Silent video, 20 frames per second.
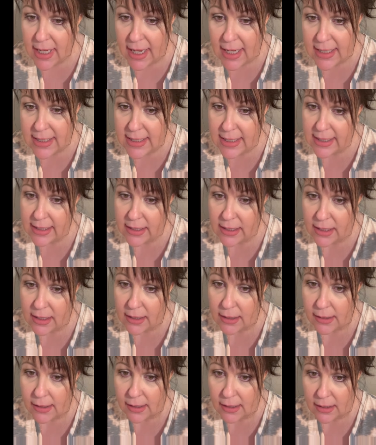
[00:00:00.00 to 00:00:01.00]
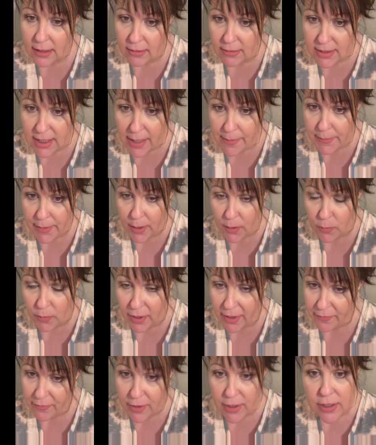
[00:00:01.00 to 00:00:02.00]
I did a long time ago when
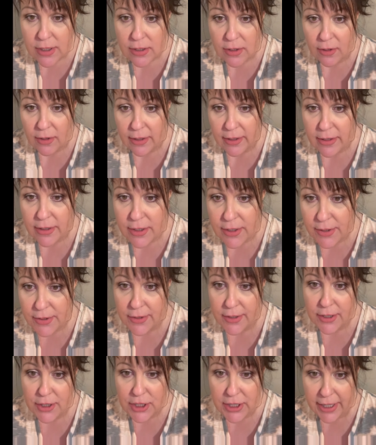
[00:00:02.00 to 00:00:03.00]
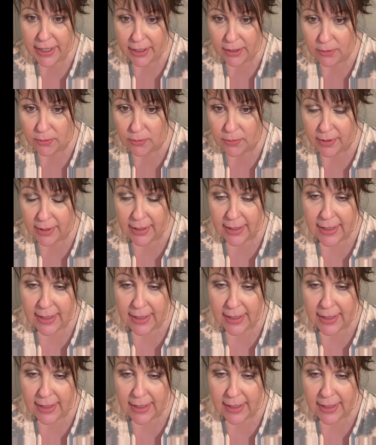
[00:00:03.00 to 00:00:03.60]
I first started doing the channel.